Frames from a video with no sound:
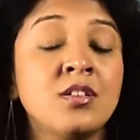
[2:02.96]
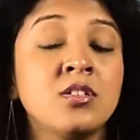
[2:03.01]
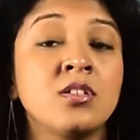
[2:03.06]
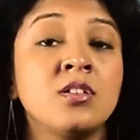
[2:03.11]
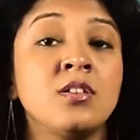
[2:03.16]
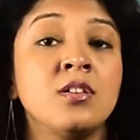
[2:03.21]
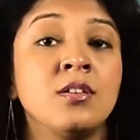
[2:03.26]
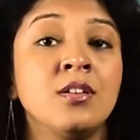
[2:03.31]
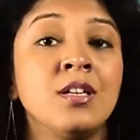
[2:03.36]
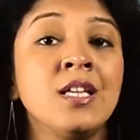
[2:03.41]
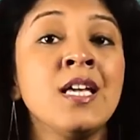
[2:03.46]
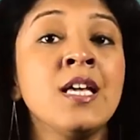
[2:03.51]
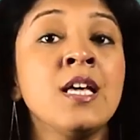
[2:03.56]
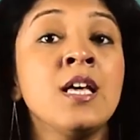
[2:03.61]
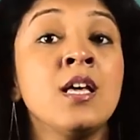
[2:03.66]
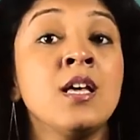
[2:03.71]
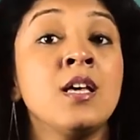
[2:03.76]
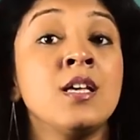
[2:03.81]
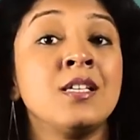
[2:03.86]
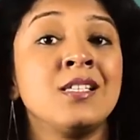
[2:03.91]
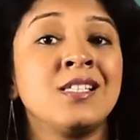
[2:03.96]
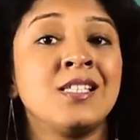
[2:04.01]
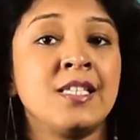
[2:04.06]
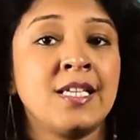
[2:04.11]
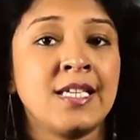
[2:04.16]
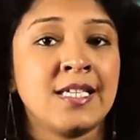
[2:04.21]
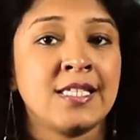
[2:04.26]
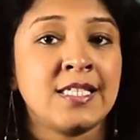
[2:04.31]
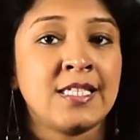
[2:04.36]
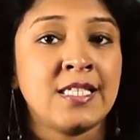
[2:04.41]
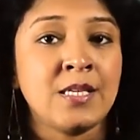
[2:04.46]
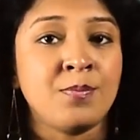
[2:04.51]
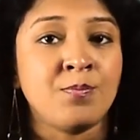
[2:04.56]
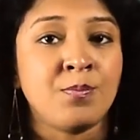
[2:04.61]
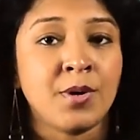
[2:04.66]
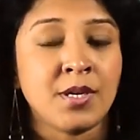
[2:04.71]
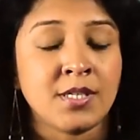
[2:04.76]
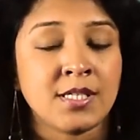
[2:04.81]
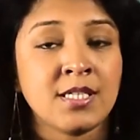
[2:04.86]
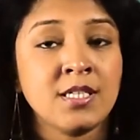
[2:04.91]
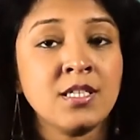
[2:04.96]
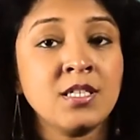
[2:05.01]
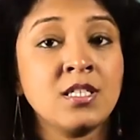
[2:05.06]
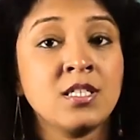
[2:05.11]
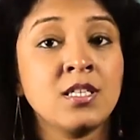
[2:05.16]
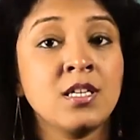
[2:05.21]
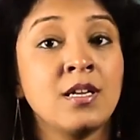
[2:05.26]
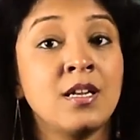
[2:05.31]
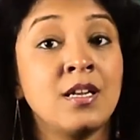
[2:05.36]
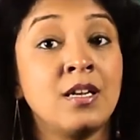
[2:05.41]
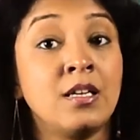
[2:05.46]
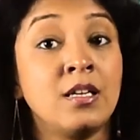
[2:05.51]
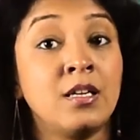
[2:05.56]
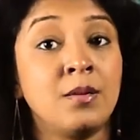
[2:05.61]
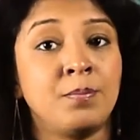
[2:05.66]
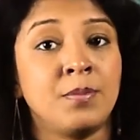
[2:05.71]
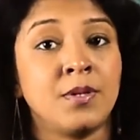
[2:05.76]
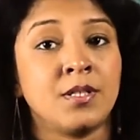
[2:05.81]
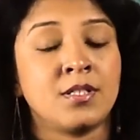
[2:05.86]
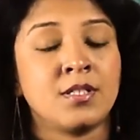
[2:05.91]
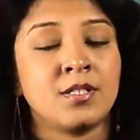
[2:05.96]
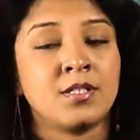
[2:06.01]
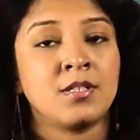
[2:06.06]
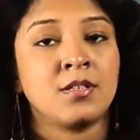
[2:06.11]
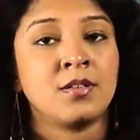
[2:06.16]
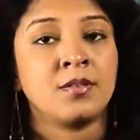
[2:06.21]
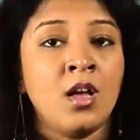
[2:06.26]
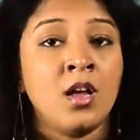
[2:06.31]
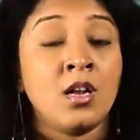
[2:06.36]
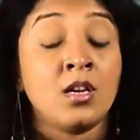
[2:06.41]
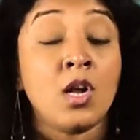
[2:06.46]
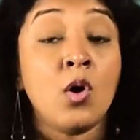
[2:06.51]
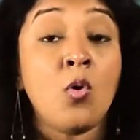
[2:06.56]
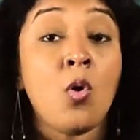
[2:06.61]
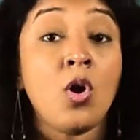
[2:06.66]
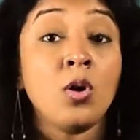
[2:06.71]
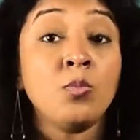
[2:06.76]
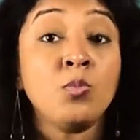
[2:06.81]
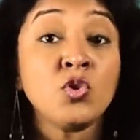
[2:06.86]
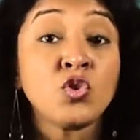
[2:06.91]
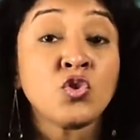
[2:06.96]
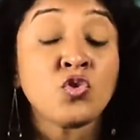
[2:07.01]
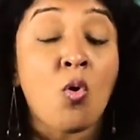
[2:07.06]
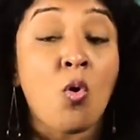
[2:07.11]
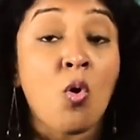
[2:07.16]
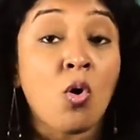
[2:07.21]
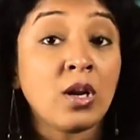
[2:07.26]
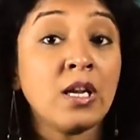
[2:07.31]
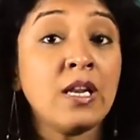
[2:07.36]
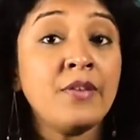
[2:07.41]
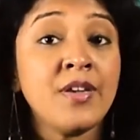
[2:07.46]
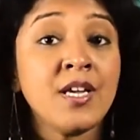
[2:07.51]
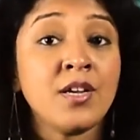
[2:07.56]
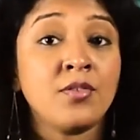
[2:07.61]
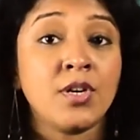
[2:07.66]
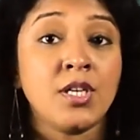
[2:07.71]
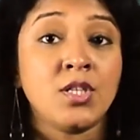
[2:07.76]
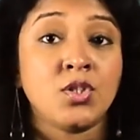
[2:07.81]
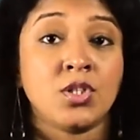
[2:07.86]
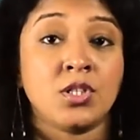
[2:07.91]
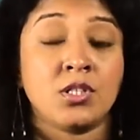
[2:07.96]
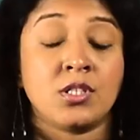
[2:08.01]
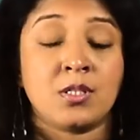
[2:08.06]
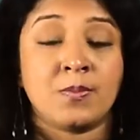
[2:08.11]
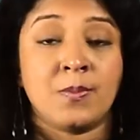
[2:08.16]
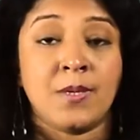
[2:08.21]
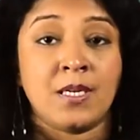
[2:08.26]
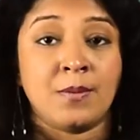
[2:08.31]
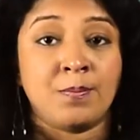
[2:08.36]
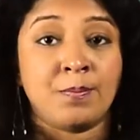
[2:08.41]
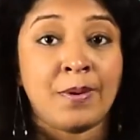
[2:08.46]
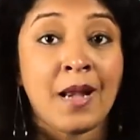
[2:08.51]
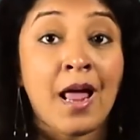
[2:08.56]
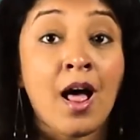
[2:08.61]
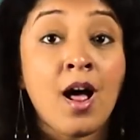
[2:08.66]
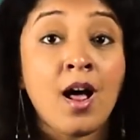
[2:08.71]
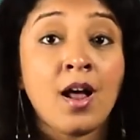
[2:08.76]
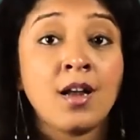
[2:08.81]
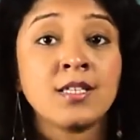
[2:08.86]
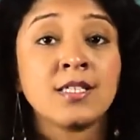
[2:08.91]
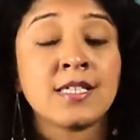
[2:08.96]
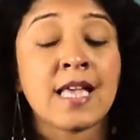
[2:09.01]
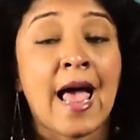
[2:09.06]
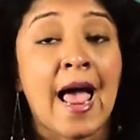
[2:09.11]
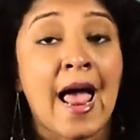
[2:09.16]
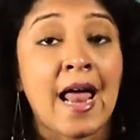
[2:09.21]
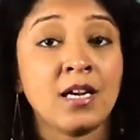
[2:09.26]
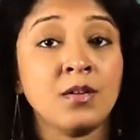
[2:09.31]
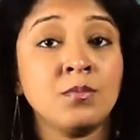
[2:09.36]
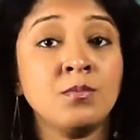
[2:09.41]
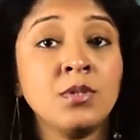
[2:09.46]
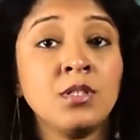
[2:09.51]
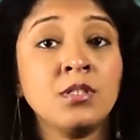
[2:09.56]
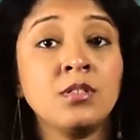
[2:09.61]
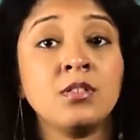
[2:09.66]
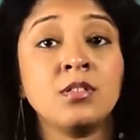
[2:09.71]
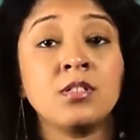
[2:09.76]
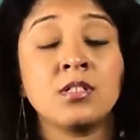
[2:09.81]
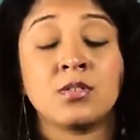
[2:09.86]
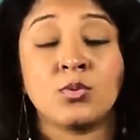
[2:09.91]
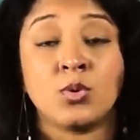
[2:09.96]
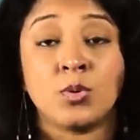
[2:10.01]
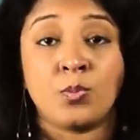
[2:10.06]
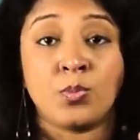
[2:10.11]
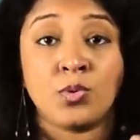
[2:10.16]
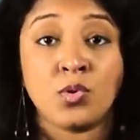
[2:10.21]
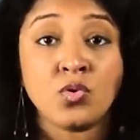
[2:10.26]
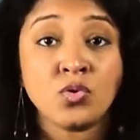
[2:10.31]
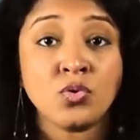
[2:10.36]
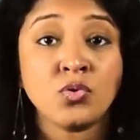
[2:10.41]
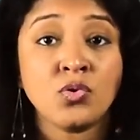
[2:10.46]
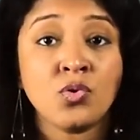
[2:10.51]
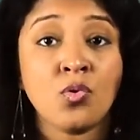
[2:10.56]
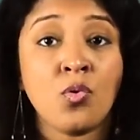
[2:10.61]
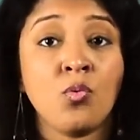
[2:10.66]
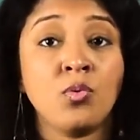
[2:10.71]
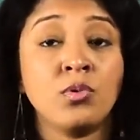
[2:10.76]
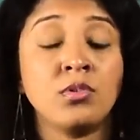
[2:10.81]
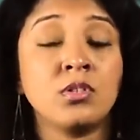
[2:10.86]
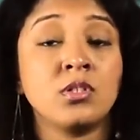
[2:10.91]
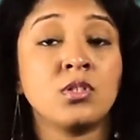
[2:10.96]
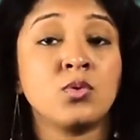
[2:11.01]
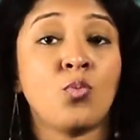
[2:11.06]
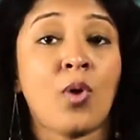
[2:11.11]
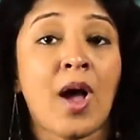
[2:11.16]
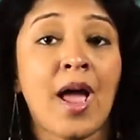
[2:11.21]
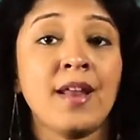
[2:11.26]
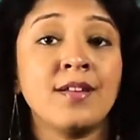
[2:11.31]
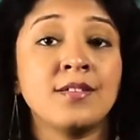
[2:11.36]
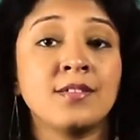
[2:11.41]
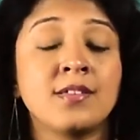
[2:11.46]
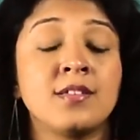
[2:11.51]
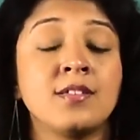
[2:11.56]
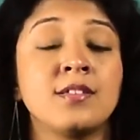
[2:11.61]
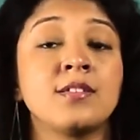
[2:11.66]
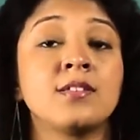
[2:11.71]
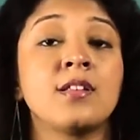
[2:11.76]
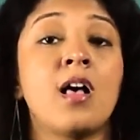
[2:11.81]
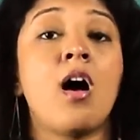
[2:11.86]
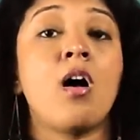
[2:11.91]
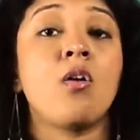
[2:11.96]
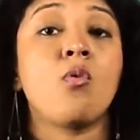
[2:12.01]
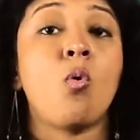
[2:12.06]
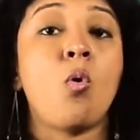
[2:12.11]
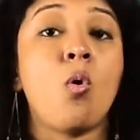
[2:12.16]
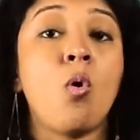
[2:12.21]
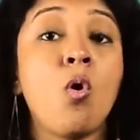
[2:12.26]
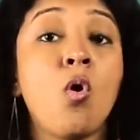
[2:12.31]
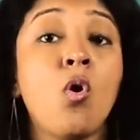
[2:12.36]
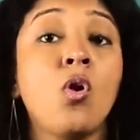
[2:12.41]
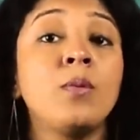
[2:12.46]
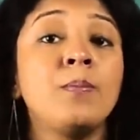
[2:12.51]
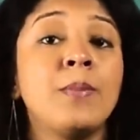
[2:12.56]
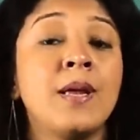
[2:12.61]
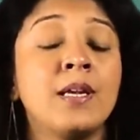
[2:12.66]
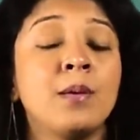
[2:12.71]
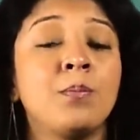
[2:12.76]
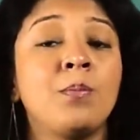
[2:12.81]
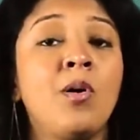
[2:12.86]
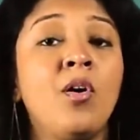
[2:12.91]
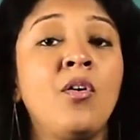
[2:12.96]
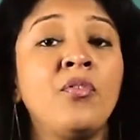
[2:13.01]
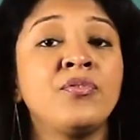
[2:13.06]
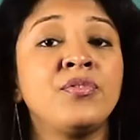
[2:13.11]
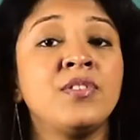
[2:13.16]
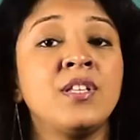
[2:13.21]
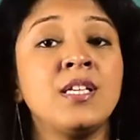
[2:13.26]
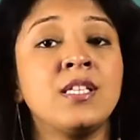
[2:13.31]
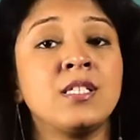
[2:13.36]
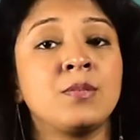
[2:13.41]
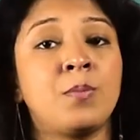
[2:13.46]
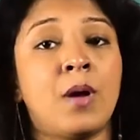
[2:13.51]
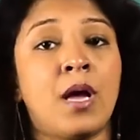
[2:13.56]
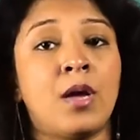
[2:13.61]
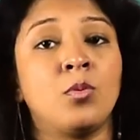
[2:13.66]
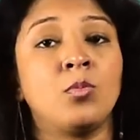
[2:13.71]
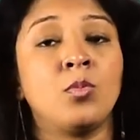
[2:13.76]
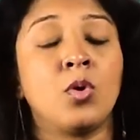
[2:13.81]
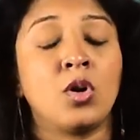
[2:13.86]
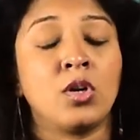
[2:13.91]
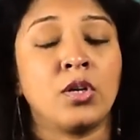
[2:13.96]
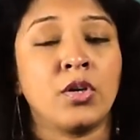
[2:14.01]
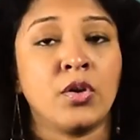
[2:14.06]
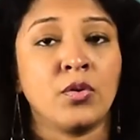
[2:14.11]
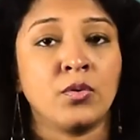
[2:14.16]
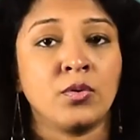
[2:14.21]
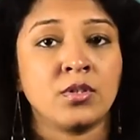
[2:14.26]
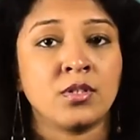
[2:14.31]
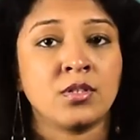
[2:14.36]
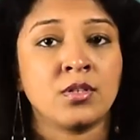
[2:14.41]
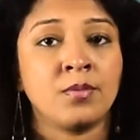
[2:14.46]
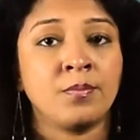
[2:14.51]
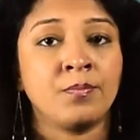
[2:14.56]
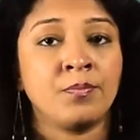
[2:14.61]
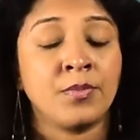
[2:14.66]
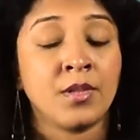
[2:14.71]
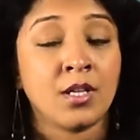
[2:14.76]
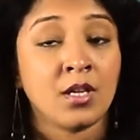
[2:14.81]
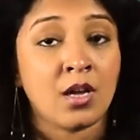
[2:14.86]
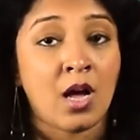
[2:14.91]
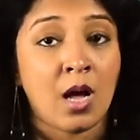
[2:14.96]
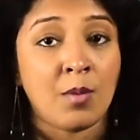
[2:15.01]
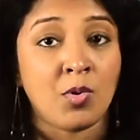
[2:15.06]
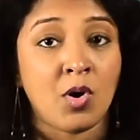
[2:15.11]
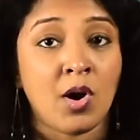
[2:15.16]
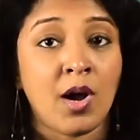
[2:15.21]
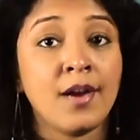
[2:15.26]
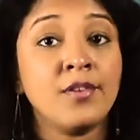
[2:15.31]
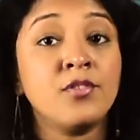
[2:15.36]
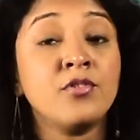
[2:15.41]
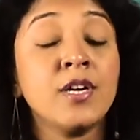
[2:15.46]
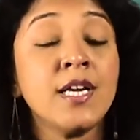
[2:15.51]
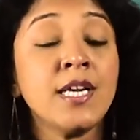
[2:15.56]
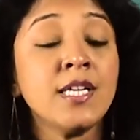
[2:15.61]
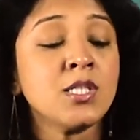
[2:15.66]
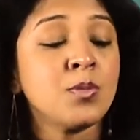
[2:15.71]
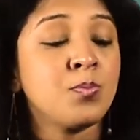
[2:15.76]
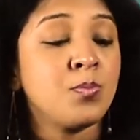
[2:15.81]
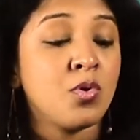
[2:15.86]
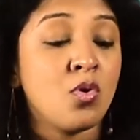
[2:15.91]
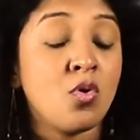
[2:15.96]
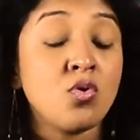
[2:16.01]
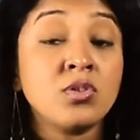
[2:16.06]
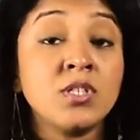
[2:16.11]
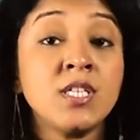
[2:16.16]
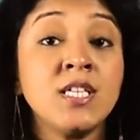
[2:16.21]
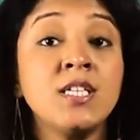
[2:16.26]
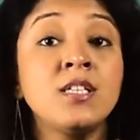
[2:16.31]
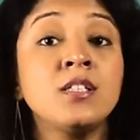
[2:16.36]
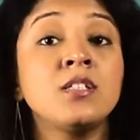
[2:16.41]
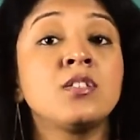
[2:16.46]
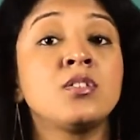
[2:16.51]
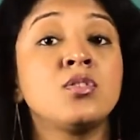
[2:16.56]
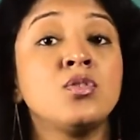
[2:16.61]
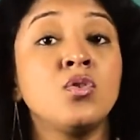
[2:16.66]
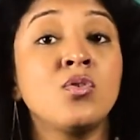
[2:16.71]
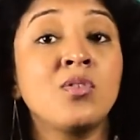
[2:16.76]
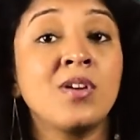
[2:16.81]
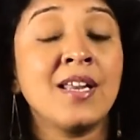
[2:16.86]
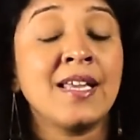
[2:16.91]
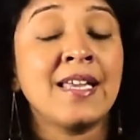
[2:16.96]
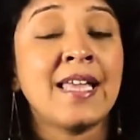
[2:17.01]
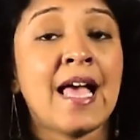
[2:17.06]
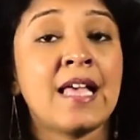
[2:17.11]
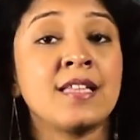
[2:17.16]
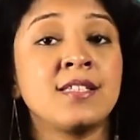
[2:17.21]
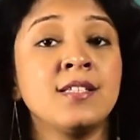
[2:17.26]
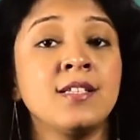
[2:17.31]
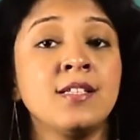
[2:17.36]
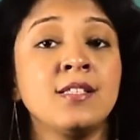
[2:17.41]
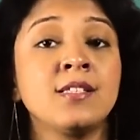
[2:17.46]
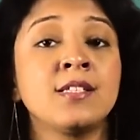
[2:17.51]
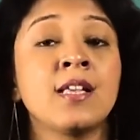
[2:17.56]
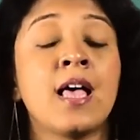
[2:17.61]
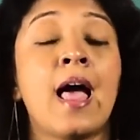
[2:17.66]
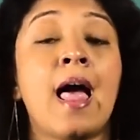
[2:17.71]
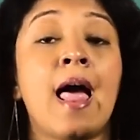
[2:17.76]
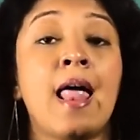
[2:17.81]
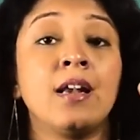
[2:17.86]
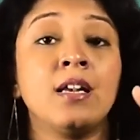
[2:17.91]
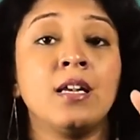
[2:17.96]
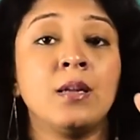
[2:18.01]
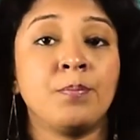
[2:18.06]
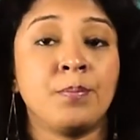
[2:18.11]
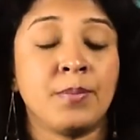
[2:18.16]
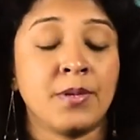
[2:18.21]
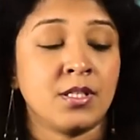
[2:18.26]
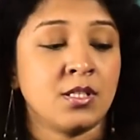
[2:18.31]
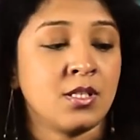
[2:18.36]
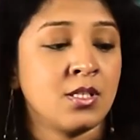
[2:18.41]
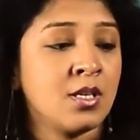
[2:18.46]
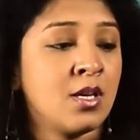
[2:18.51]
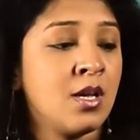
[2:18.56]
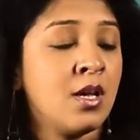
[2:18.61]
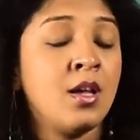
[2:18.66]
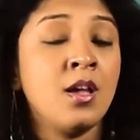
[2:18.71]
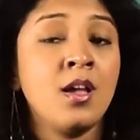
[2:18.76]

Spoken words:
is nearly 60% lipids. Now, almost all living creatures, be it plants, animals, protozoans, viruses, are all made up of these biomolecules. Carbohydrates, proteins, nucleic acids, and lipids.